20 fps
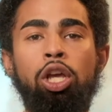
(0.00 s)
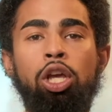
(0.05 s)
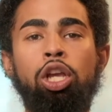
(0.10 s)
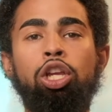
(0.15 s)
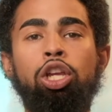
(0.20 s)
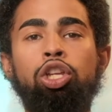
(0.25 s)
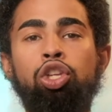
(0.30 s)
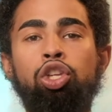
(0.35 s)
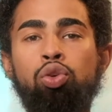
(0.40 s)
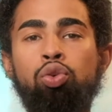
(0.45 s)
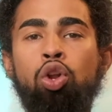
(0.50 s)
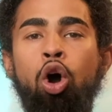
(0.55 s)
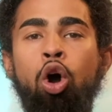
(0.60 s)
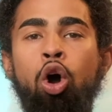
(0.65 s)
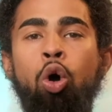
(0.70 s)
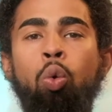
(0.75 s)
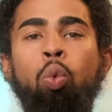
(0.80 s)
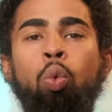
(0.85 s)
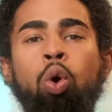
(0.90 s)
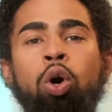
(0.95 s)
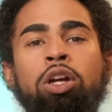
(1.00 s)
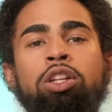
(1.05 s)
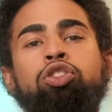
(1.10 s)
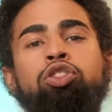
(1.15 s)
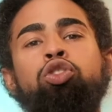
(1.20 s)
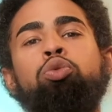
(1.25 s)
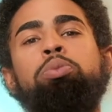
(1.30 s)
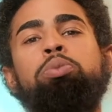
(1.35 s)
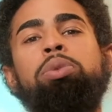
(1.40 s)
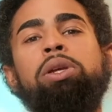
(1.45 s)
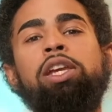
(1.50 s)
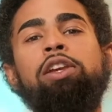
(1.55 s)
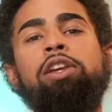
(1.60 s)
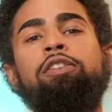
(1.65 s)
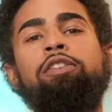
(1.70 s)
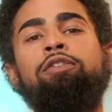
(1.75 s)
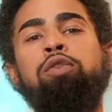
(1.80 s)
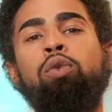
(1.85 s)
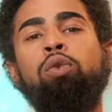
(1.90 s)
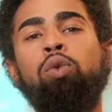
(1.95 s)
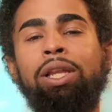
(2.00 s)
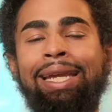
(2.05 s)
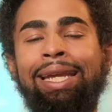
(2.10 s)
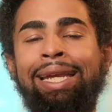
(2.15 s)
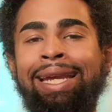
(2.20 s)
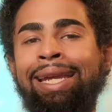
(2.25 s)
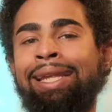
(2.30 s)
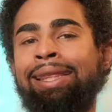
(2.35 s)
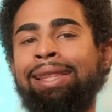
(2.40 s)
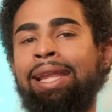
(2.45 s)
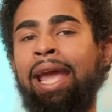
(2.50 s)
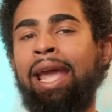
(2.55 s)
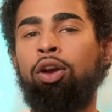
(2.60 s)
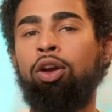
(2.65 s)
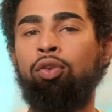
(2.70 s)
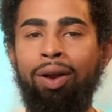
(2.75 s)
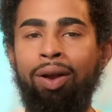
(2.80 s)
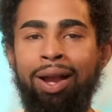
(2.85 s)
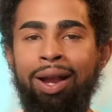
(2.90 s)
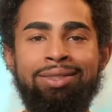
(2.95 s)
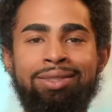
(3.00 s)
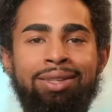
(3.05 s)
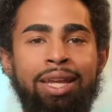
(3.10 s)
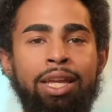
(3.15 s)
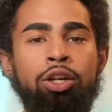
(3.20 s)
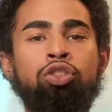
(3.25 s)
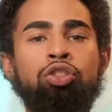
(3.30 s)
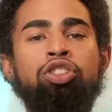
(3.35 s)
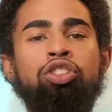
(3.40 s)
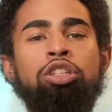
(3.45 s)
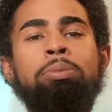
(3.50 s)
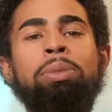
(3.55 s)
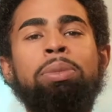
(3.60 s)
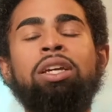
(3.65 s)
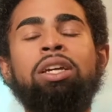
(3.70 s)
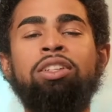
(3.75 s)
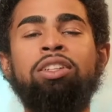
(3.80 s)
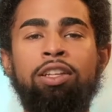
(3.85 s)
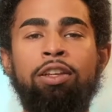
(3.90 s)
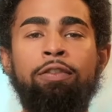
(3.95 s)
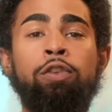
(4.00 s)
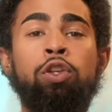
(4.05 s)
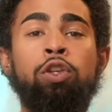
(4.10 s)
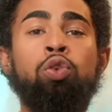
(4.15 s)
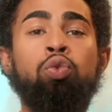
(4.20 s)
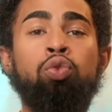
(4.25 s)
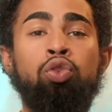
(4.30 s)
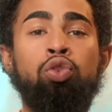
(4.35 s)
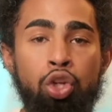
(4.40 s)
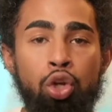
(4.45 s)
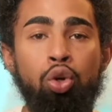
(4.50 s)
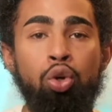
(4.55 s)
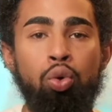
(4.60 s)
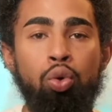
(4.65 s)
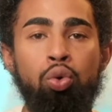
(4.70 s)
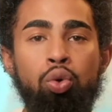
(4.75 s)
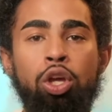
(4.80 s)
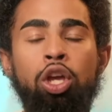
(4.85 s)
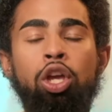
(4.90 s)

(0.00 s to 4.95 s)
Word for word: You don't want to be fully in that Christ energy because if you do,